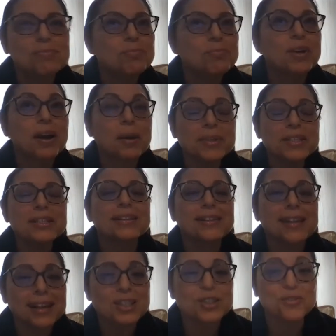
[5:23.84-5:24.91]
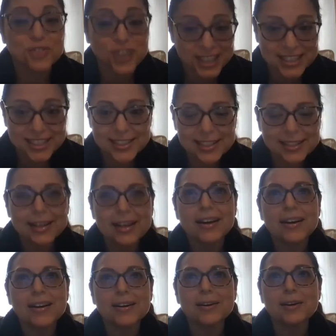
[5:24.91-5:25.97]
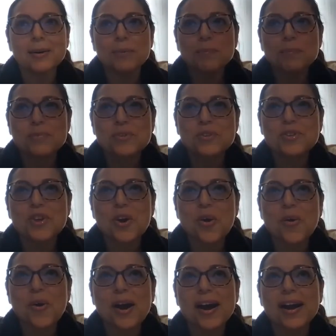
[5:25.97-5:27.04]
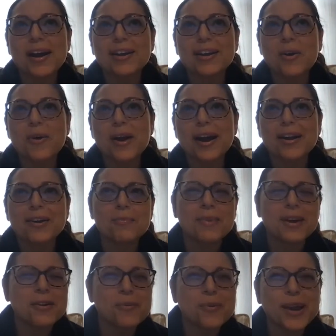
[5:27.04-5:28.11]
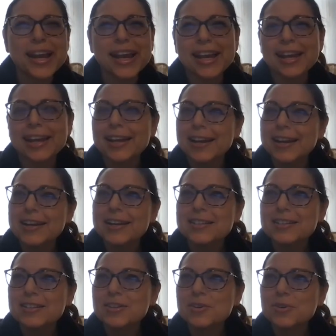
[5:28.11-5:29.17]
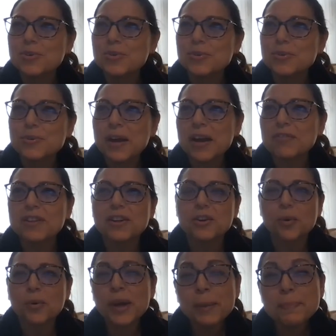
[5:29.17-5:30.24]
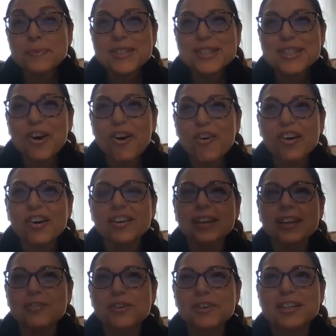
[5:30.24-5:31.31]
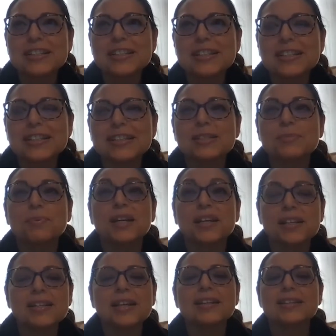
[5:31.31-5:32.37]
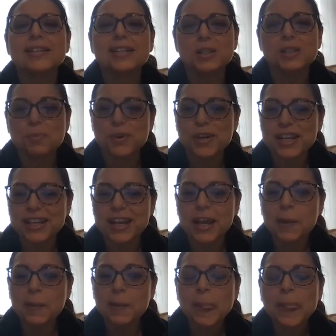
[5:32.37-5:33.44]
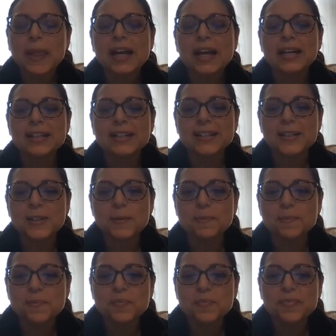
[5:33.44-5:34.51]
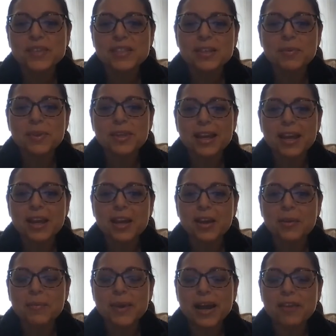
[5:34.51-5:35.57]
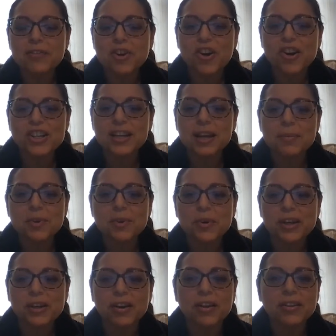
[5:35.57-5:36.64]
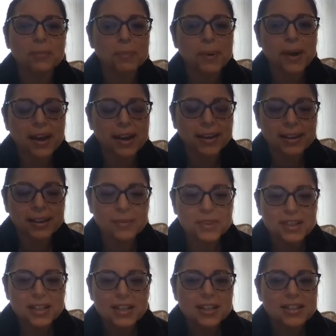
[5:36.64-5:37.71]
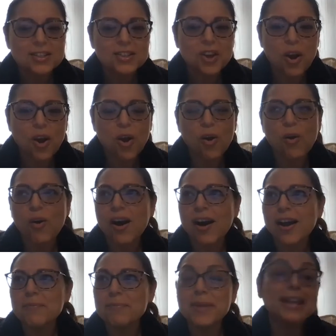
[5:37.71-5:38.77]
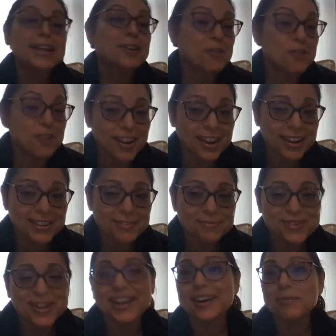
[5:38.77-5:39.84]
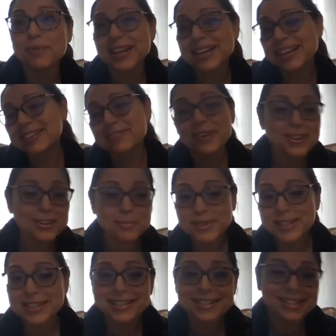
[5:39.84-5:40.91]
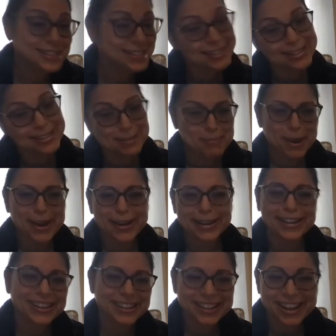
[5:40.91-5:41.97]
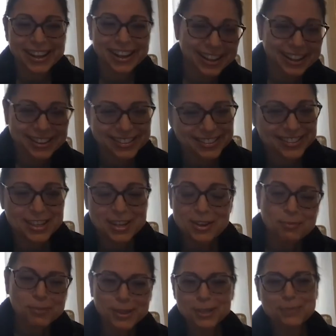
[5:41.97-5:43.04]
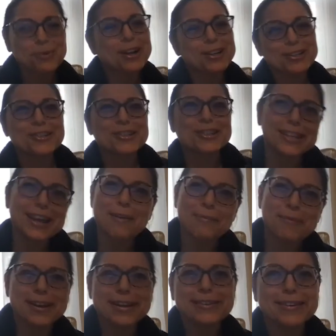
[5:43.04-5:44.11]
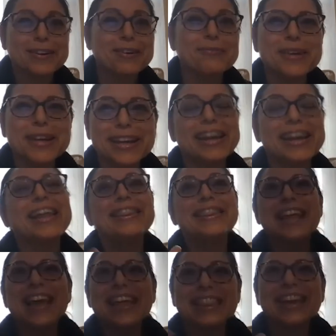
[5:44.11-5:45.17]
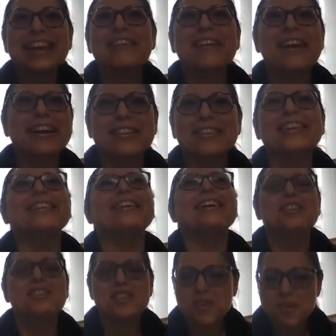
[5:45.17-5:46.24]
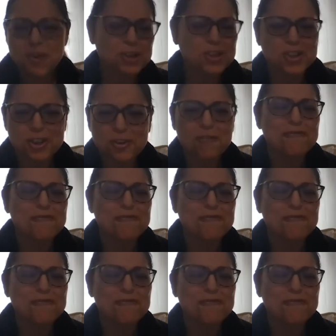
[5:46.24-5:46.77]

coming to class fun. So I go out of my way to have little quips, or like, for instance, because I teach pre-K, some of them have a hard time going on the potty. So I make it a ride. I'm like, welcome to Disney Potty, and please watch your step when you come in. And they crack, they're like, you are too